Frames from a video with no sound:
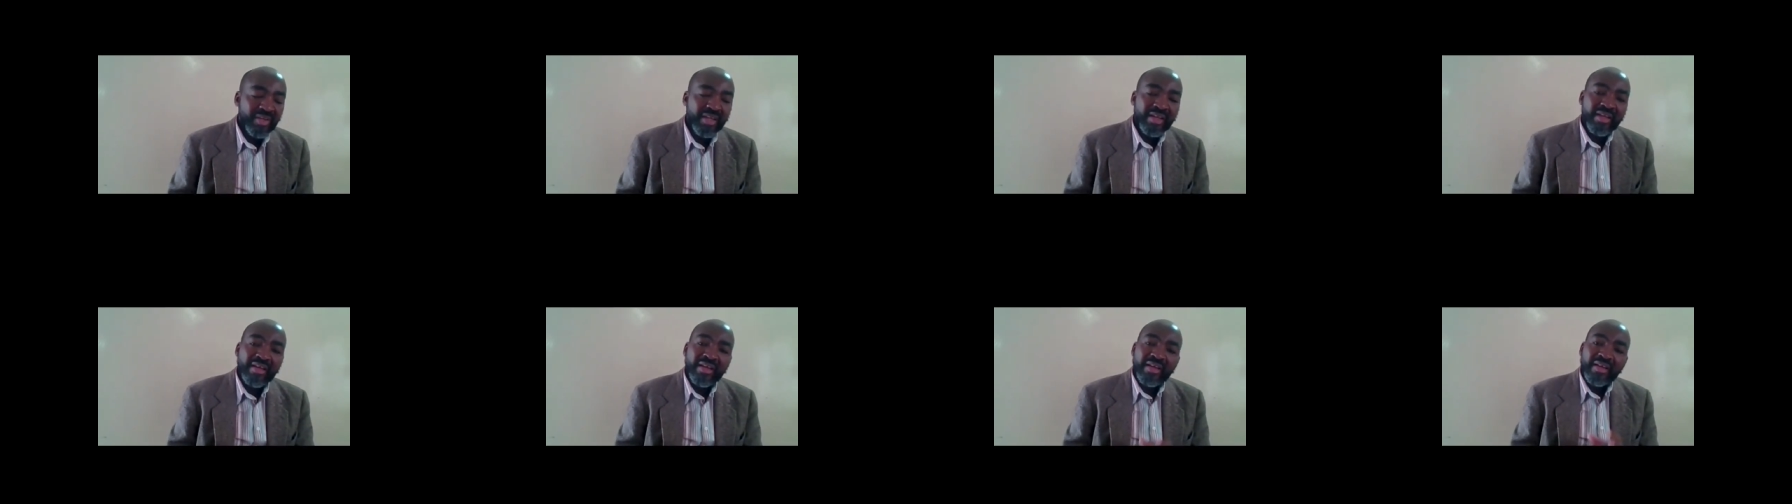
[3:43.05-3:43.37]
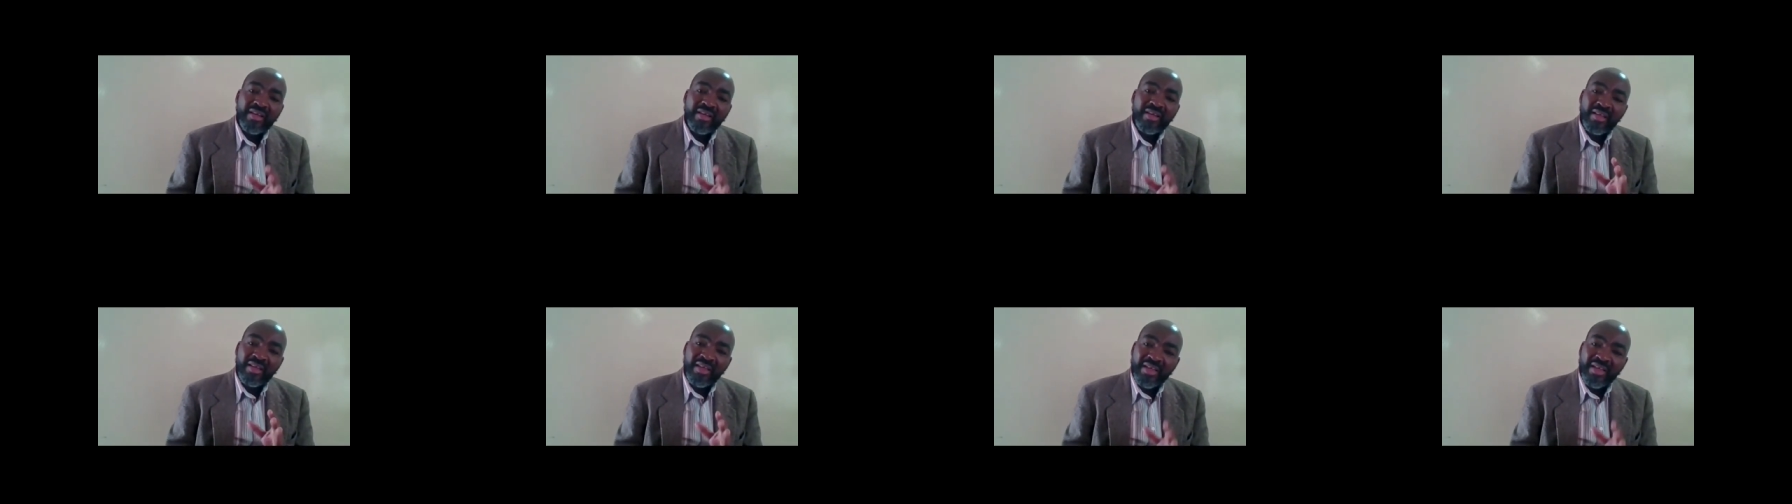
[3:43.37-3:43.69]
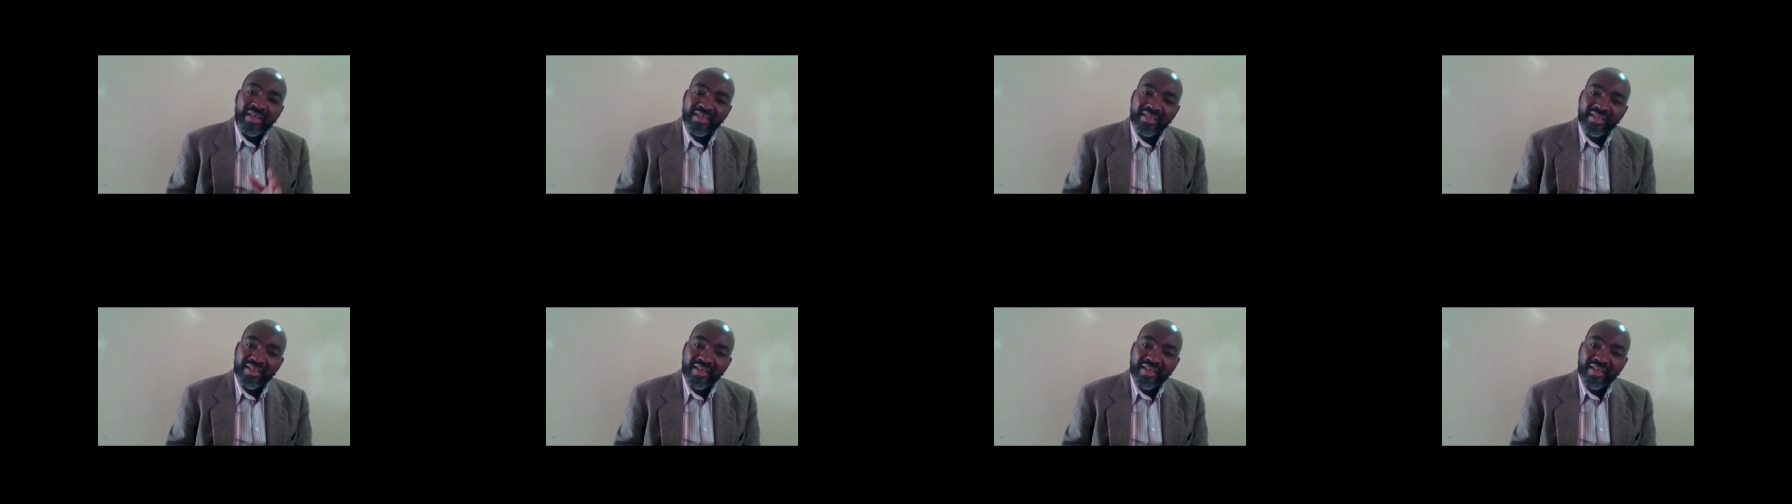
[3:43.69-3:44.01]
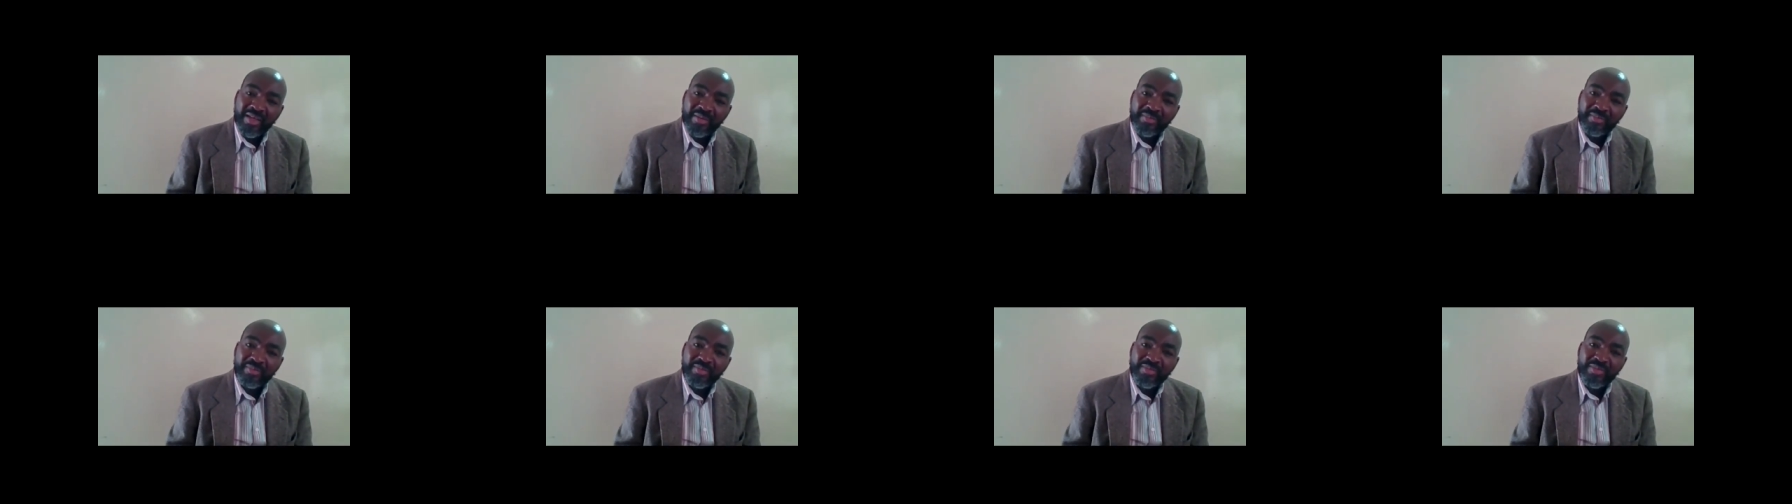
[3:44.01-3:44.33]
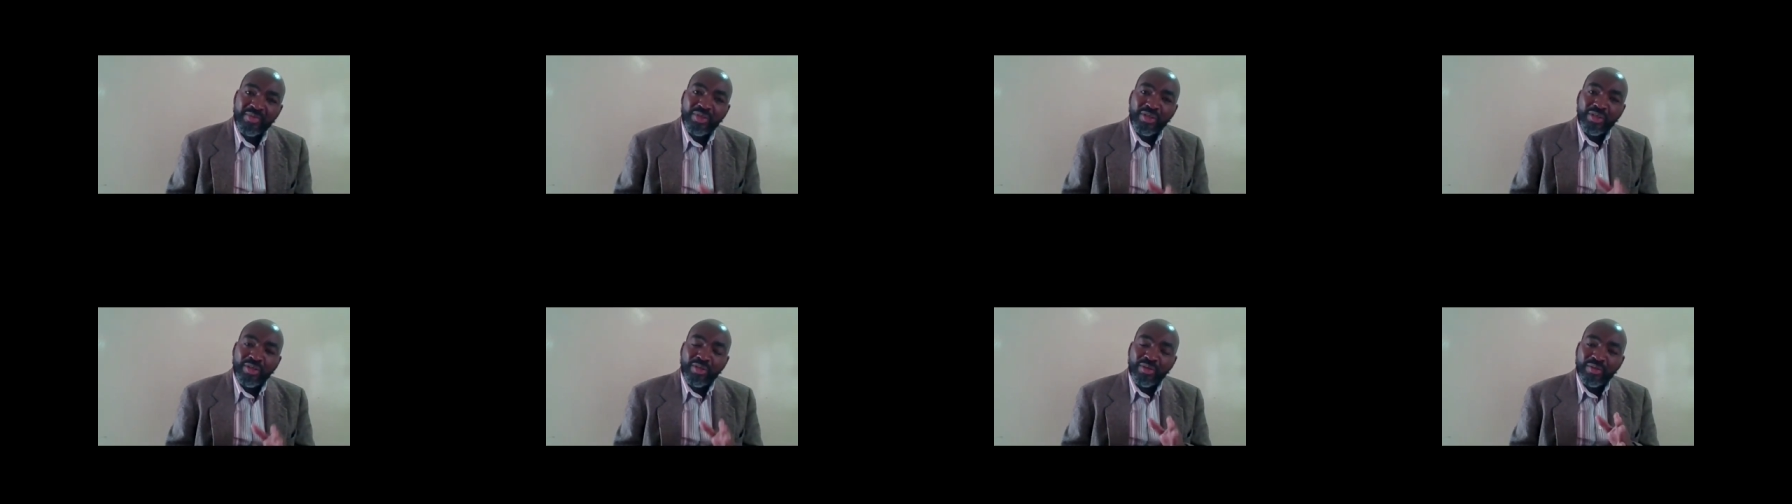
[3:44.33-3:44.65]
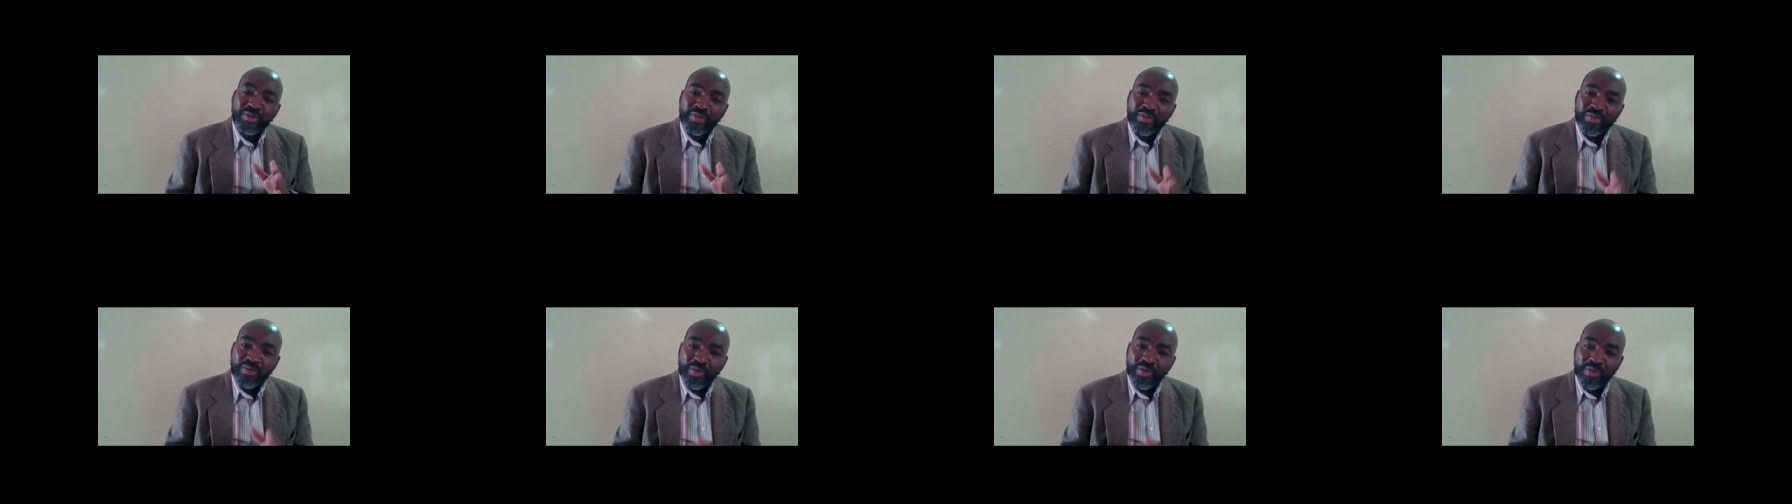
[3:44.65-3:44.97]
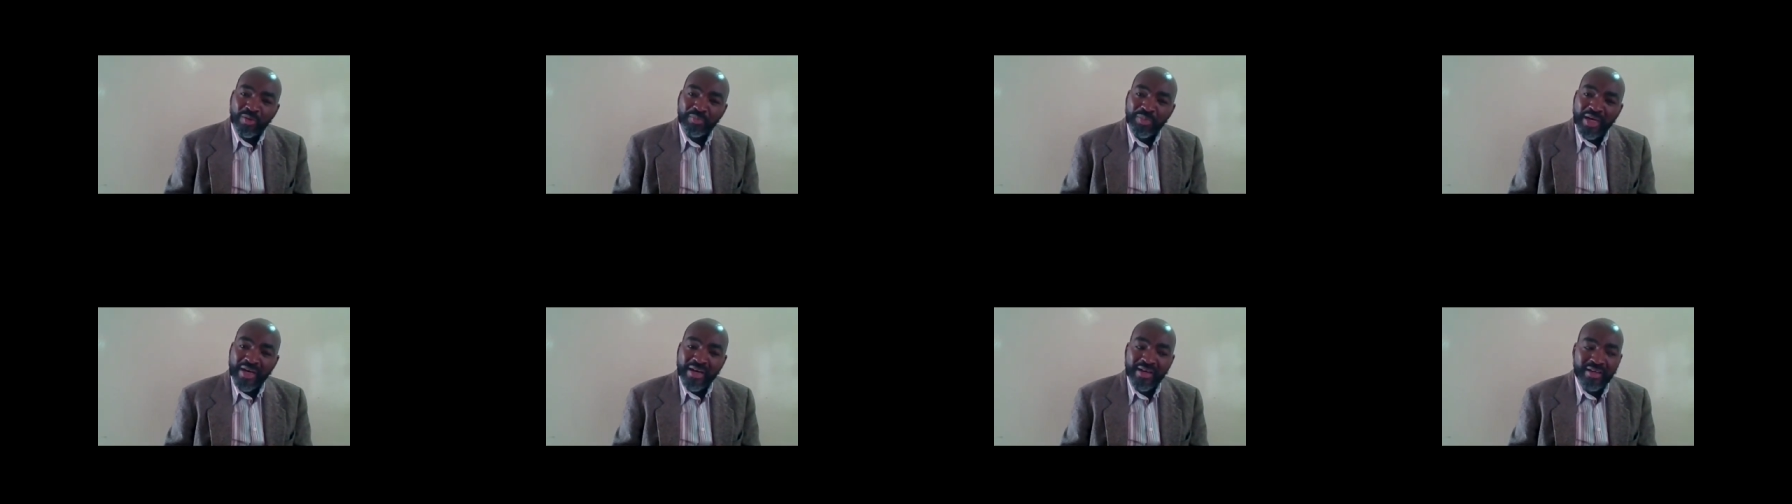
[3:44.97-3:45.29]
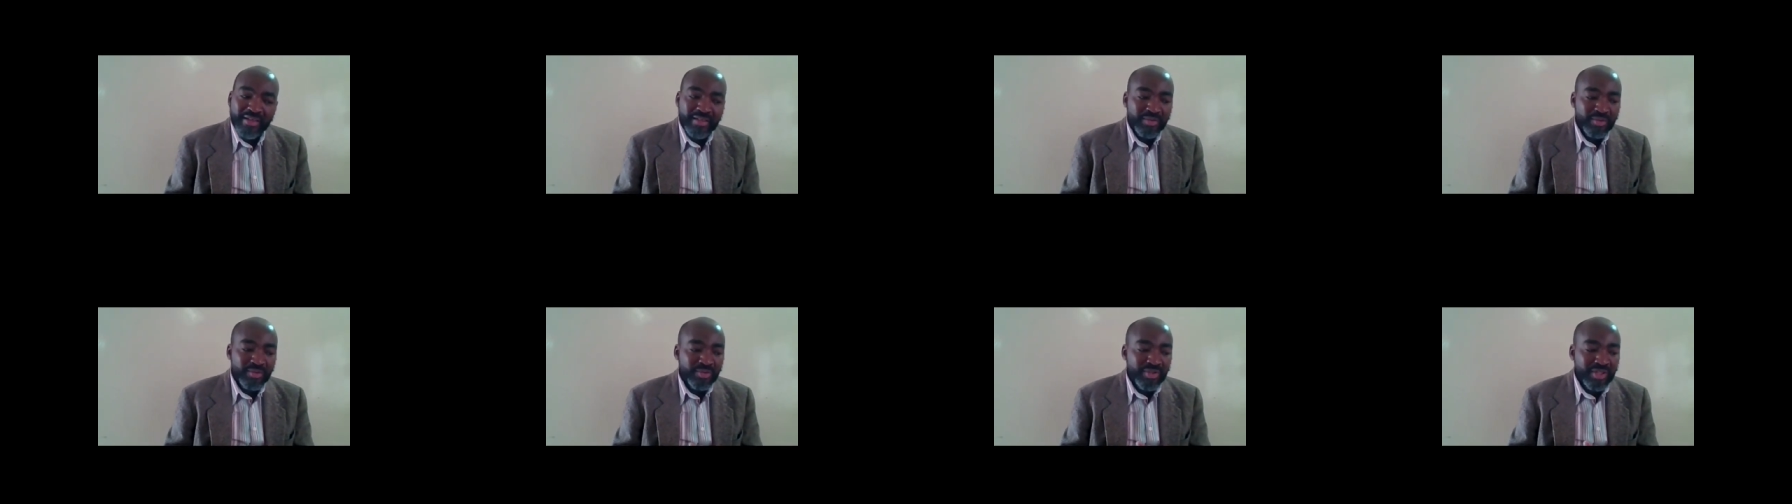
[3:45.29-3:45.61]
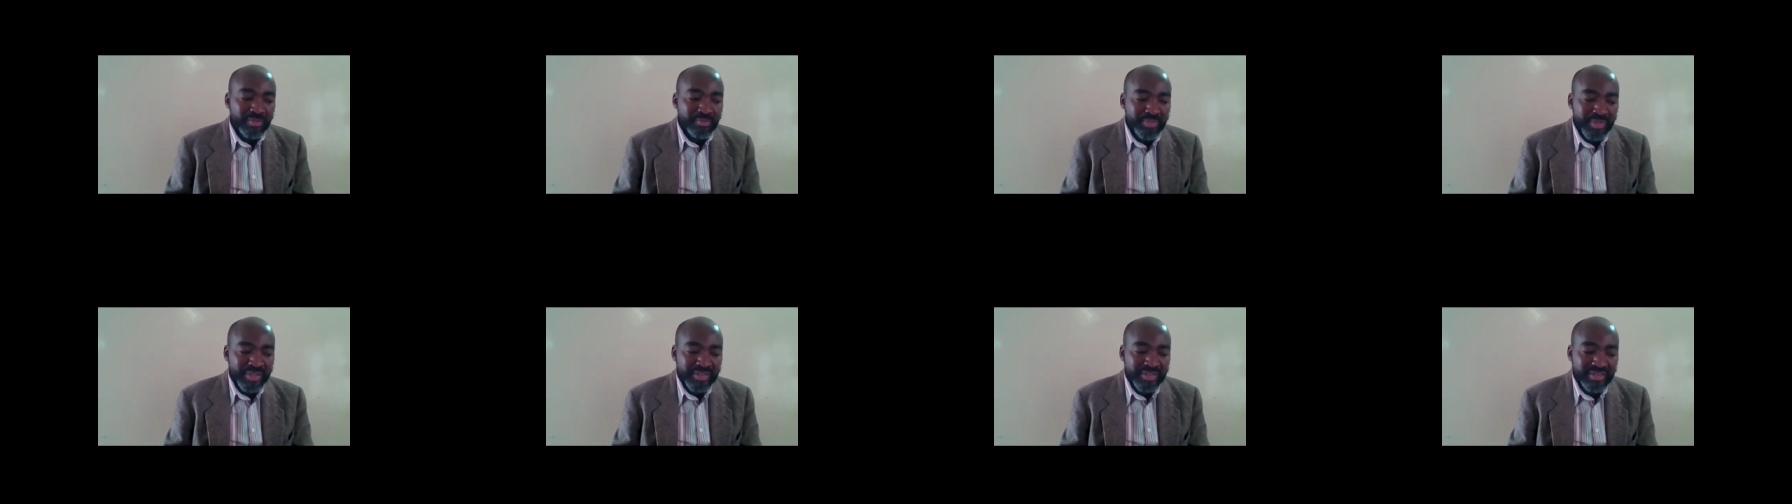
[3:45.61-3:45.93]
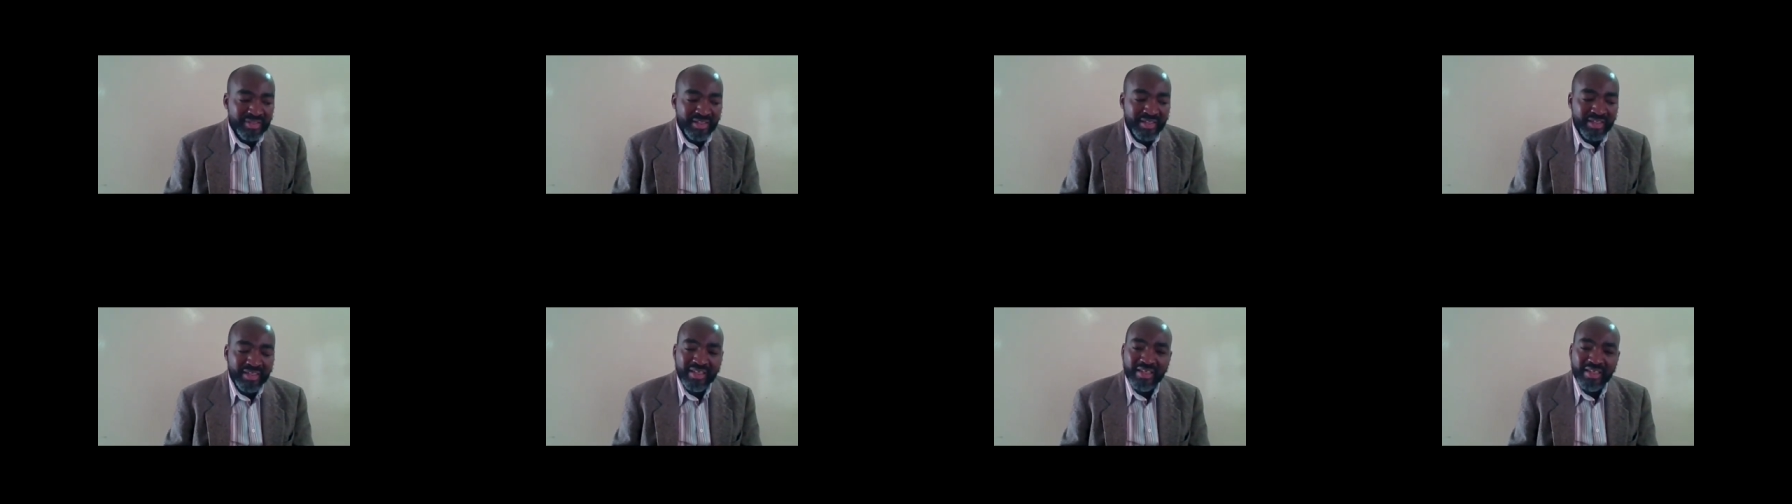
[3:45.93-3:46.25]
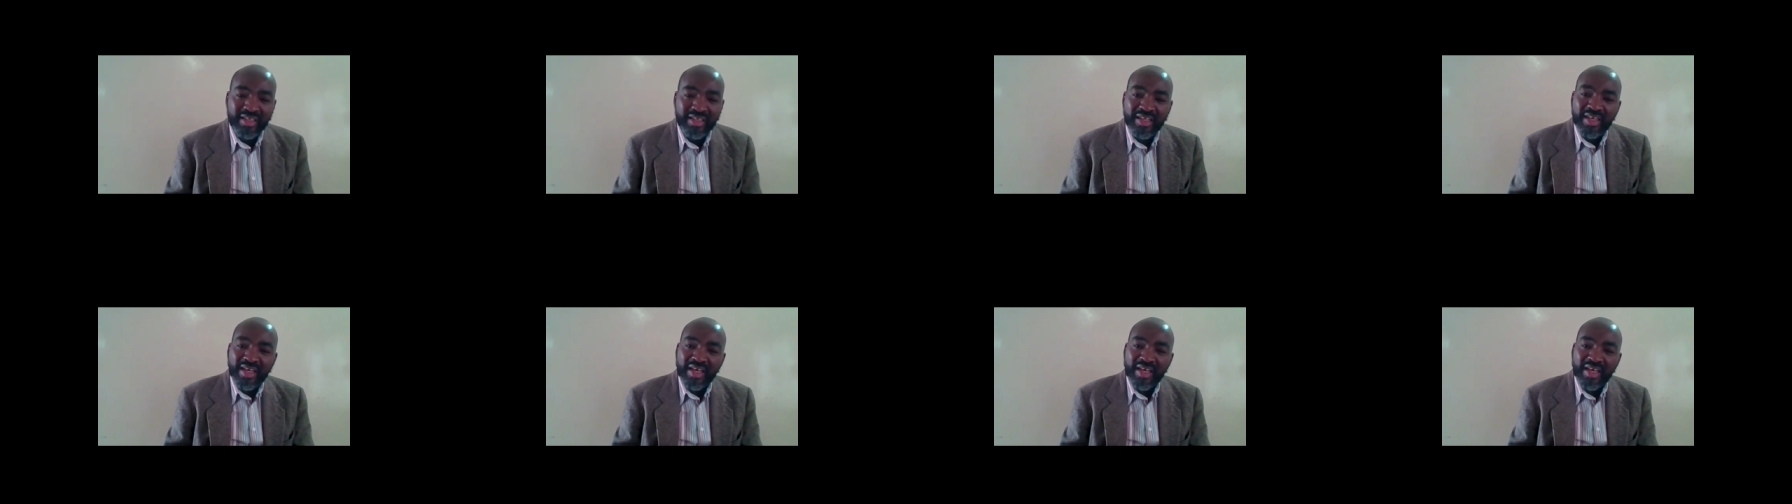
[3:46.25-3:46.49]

Mm -hmm. Let them go back to the basic